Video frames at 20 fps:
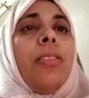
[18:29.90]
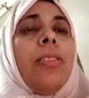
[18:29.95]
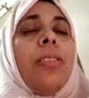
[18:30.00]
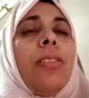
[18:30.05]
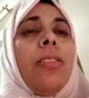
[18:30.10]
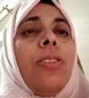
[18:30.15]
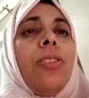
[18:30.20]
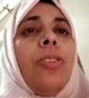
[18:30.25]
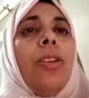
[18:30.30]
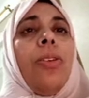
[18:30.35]

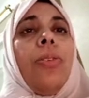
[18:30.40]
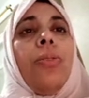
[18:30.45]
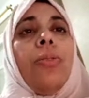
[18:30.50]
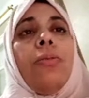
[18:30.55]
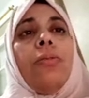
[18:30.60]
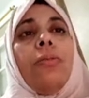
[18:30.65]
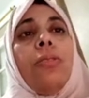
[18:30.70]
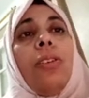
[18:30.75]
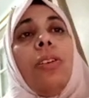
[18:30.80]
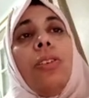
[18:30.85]
so
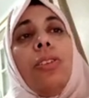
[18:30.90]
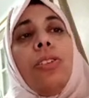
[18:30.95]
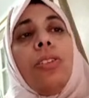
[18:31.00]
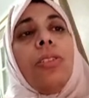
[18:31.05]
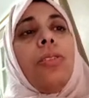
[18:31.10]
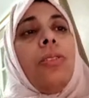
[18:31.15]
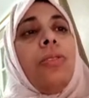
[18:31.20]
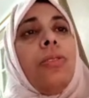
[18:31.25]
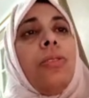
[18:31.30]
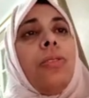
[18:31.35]

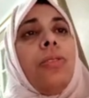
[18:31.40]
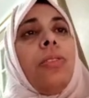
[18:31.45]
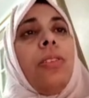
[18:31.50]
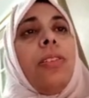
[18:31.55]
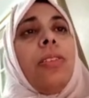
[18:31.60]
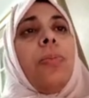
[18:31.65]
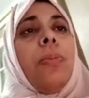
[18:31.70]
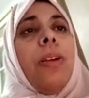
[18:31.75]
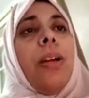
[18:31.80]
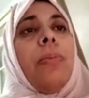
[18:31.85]
solutions also to
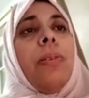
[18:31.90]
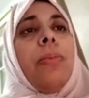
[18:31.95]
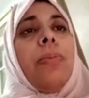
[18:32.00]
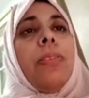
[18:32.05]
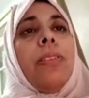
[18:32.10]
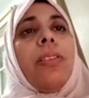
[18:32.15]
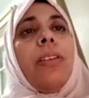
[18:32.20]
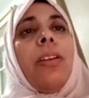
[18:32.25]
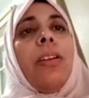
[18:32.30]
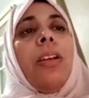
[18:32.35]
these
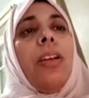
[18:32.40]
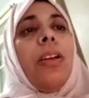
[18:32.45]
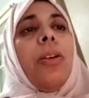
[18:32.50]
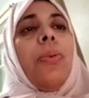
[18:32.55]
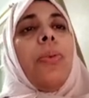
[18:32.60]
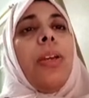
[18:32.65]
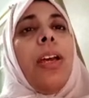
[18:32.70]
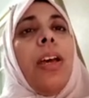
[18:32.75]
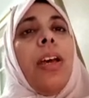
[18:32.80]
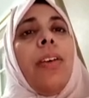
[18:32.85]
problems.
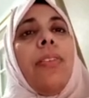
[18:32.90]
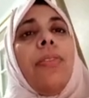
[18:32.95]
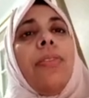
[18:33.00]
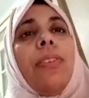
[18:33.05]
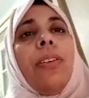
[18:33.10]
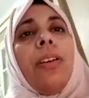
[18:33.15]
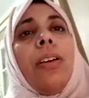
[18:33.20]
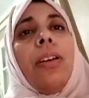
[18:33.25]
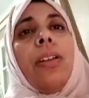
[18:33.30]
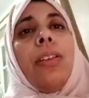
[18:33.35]
We have
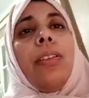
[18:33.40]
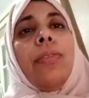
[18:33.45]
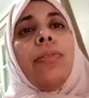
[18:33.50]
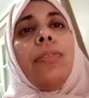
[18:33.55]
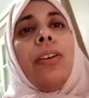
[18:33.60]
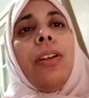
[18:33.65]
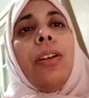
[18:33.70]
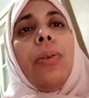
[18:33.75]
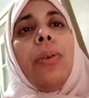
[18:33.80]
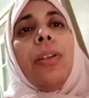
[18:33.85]
the
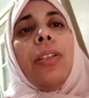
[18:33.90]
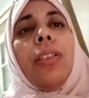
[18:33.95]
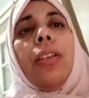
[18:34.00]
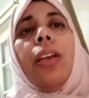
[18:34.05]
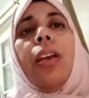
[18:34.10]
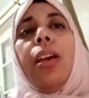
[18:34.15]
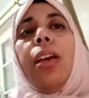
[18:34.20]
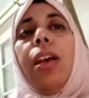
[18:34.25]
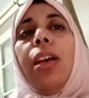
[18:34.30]
following. A